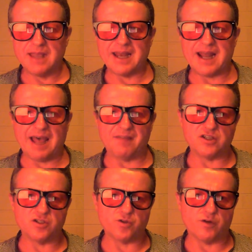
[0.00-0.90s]
and
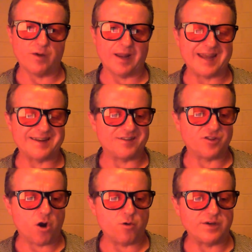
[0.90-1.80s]
other sort of related
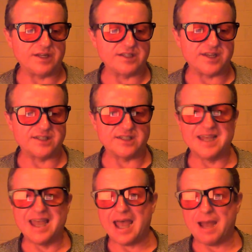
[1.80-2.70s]
thyroid
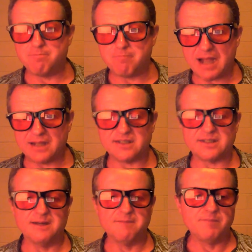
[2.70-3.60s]
diseases amongst